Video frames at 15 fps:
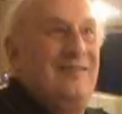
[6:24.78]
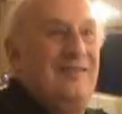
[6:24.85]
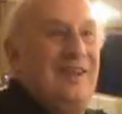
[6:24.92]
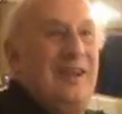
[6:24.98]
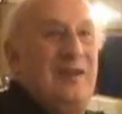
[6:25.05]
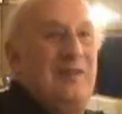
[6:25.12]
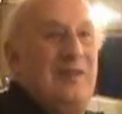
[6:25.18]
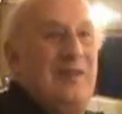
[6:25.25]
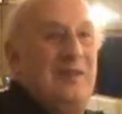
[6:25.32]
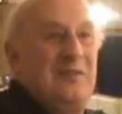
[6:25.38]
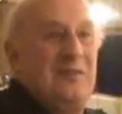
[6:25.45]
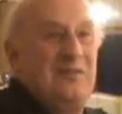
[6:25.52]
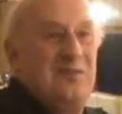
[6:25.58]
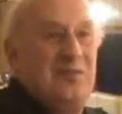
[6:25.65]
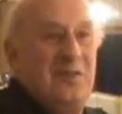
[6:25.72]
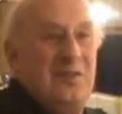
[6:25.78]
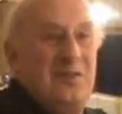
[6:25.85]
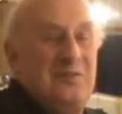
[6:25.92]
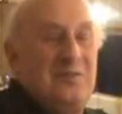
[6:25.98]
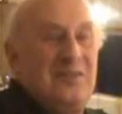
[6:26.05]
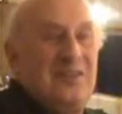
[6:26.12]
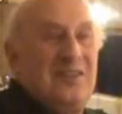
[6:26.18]
hour and a half
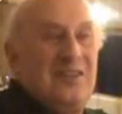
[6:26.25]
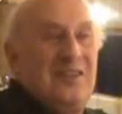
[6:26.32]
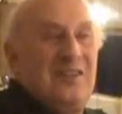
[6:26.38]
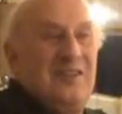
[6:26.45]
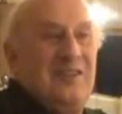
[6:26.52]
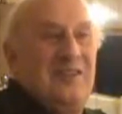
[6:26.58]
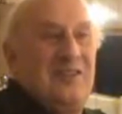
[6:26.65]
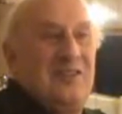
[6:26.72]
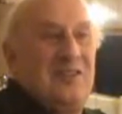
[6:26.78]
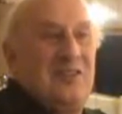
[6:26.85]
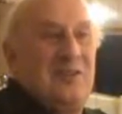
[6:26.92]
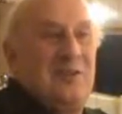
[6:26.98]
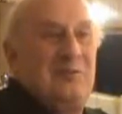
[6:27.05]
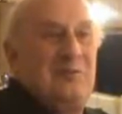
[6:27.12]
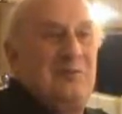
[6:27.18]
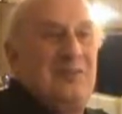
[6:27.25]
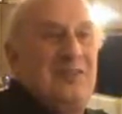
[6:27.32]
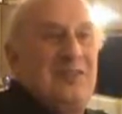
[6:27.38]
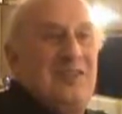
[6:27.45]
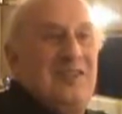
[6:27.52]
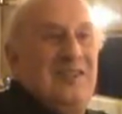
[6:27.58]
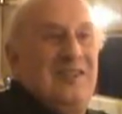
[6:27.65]
drive. Rushed home,
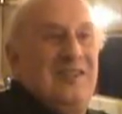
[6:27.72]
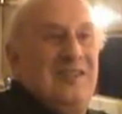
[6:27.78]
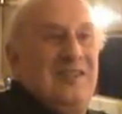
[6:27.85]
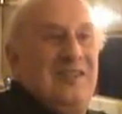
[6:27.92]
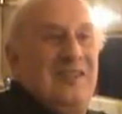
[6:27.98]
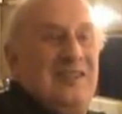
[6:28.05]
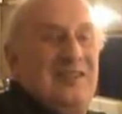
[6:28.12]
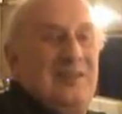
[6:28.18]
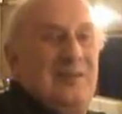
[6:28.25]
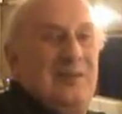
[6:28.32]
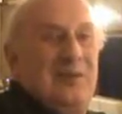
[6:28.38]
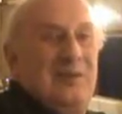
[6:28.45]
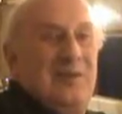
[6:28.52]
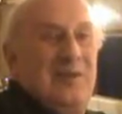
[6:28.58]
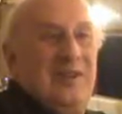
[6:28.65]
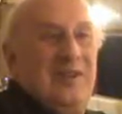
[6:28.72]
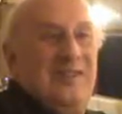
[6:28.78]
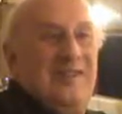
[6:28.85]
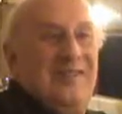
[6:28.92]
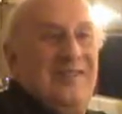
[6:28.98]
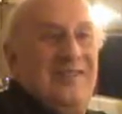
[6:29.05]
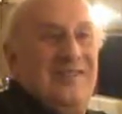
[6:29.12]
had something to eat,
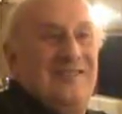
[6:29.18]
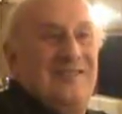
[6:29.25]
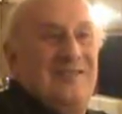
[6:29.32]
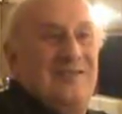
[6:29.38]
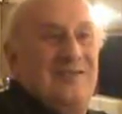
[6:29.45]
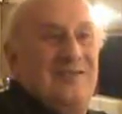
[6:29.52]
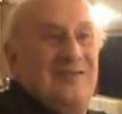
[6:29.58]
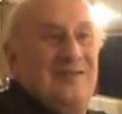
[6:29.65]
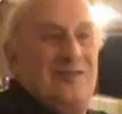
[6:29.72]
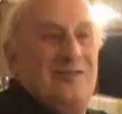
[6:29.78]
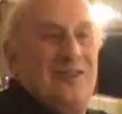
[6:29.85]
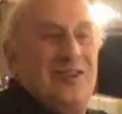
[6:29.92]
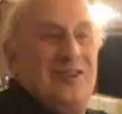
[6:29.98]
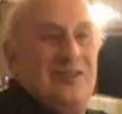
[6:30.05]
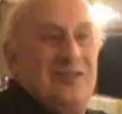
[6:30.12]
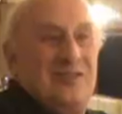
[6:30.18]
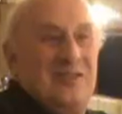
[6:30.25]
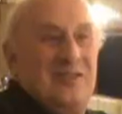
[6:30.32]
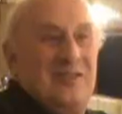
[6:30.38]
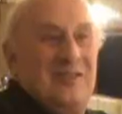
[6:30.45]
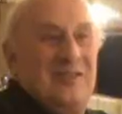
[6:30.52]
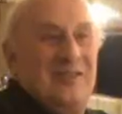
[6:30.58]
changed it
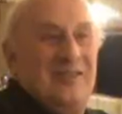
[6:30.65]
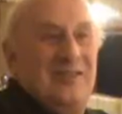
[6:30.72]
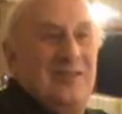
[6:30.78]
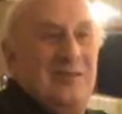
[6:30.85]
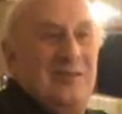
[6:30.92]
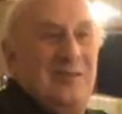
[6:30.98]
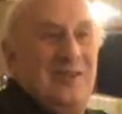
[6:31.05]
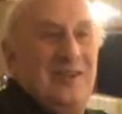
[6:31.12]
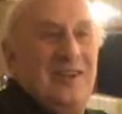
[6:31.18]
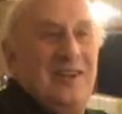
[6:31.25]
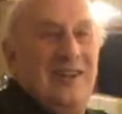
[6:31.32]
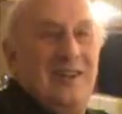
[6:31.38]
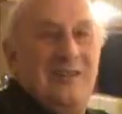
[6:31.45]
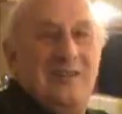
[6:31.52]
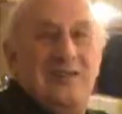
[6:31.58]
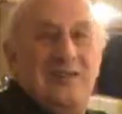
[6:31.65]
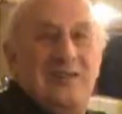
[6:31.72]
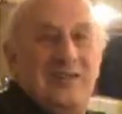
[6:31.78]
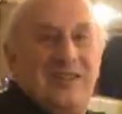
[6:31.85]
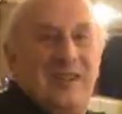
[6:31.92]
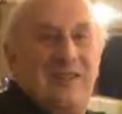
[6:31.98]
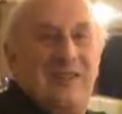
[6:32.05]
into working clothes, got
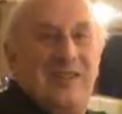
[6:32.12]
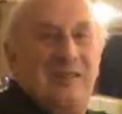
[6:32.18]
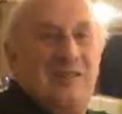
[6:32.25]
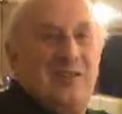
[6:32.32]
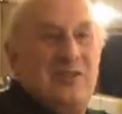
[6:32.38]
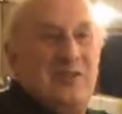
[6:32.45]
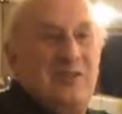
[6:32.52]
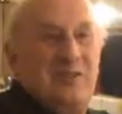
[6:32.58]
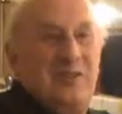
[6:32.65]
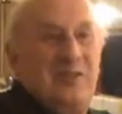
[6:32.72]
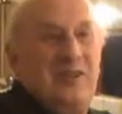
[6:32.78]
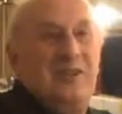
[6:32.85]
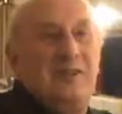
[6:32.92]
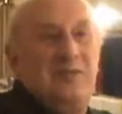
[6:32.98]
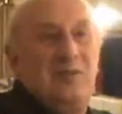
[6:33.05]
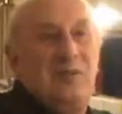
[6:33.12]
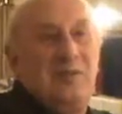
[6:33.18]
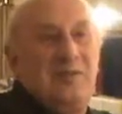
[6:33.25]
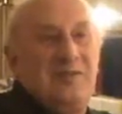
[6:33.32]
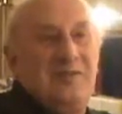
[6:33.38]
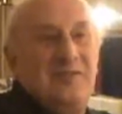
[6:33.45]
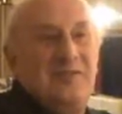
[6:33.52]
down here in time for the interval,
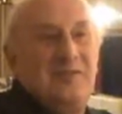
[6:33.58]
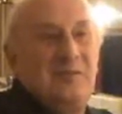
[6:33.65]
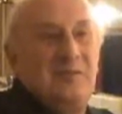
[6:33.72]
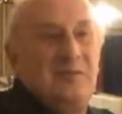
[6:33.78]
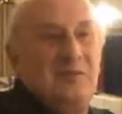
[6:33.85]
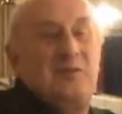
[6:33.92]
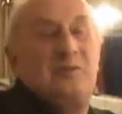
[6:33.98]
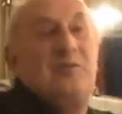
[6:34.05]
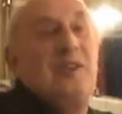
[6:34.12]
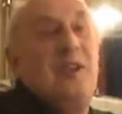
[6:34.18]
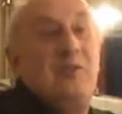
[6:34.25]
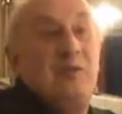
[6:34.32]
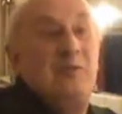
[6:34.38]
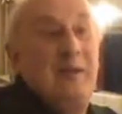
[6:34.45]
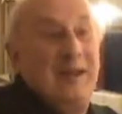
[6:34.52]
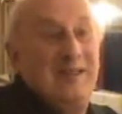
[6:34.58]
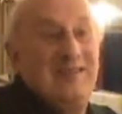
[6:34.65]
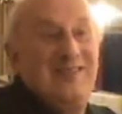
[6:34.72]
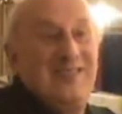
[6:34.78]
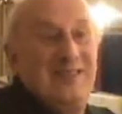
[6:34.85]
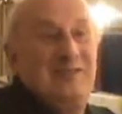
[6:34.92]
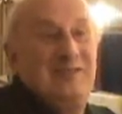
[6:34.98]
which was known about.
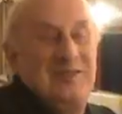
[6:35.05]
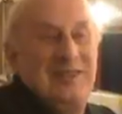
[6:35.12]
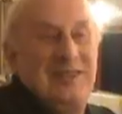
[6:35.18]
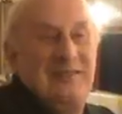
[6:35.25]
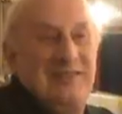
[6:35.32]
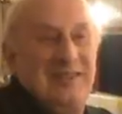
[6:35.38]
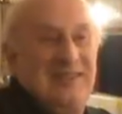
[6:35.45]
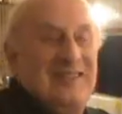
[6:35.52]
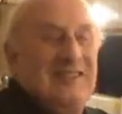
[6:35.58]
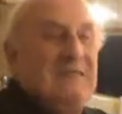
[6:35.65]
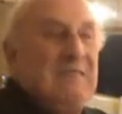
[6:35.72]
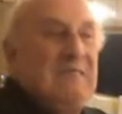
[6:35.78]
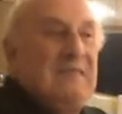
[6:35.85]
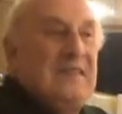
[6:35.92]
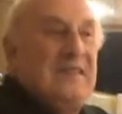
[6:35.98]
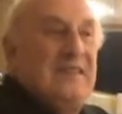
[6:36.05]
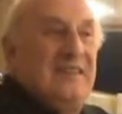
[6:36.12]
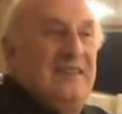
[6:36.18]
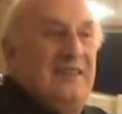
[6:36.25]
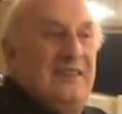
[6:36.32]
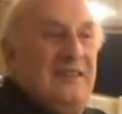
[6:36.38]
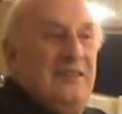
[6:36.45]
Someone covered it.
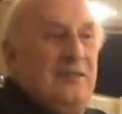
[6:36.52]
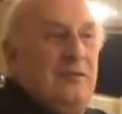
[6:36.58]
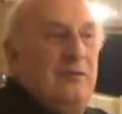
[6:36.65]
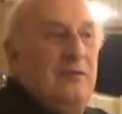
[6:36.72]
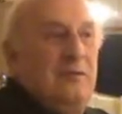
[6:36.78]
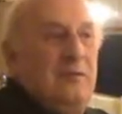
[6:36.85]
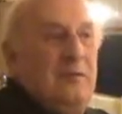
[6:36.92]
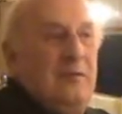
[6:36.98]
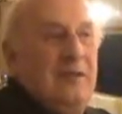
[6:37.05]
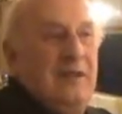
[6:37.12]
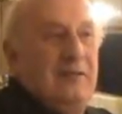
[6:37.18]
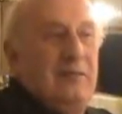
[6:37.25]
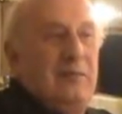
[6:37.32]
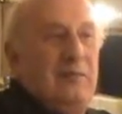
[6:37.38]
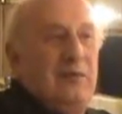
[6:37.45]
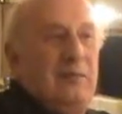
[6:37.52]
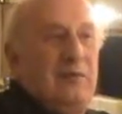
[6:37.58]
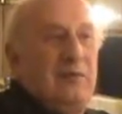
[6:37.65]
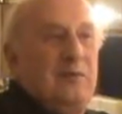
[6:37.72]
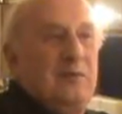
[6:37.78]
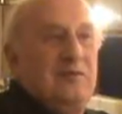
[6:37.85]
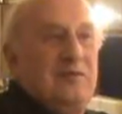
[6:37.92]
And they said, oh, we've been having
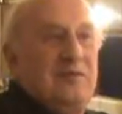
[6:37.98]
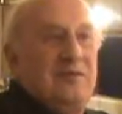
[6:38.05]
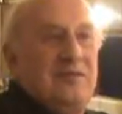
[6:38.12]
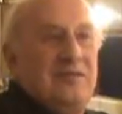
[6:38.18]
problems,